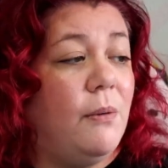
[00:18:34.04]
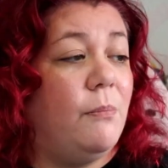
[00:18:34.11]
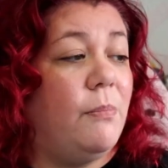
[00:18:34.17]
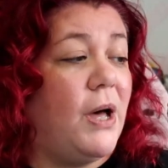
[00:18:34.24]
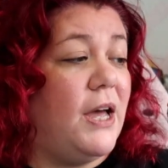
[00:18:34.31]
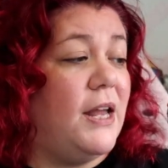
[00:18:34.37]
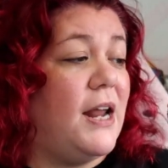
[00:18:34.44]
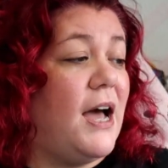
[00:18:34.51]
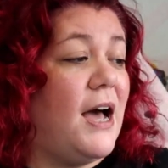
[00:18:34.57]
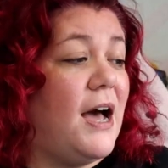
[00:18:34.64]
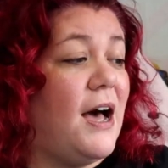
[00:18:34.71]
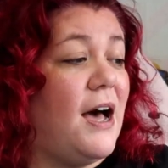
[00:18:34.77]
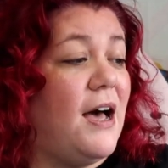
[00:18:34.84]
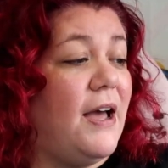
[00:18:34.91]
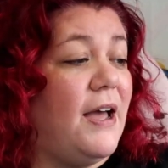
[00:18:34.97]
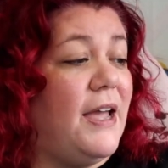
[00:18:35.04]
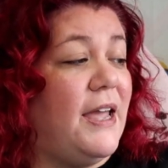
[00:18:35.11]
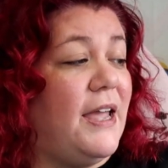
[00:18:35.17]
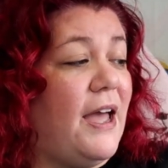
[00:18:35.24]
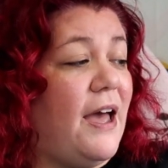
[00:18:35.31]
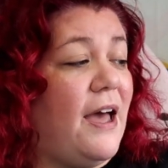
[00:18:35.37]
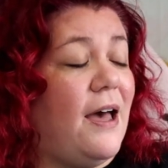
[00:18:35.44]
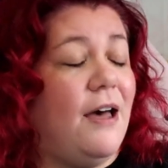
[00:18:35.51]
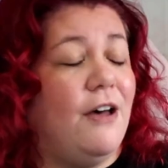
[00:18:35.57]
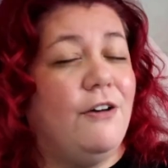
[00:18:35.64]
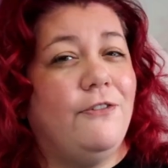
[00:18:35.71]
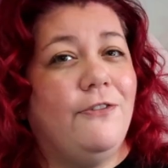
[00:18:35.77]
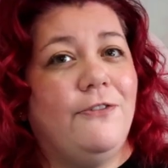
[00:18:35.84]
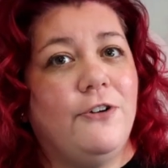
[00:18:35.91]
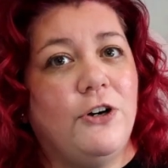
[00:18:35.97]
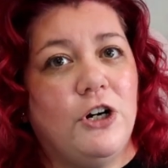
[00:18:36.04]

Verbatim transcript: but I have